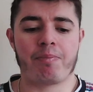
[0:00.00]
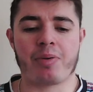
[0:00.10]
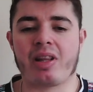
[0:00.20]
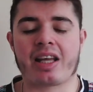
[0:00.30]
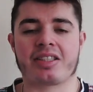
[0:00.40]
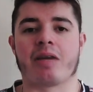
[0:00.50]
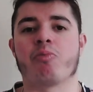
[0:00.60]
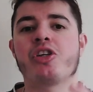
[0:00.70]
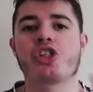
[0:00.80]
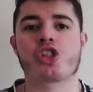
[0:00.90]
But like I say,
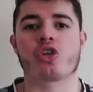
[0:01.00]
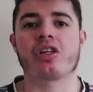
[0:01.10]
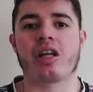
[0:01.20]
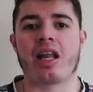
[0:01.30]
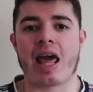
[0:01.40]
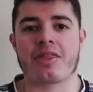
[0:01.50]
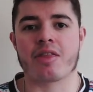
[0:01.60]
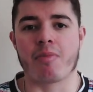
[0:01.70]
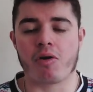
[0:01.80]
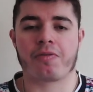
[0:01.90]
we shouldn't let
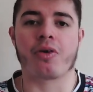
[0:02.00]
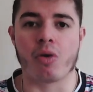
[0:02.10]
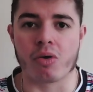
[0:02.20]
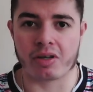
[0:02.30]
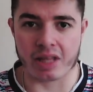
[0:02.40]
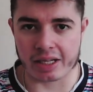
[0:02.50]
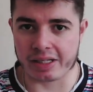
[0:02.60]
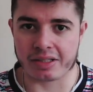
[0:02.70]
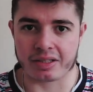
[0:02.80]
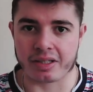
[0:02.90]
them off the hook that
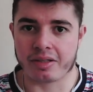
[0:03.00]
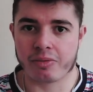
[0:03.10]
easy.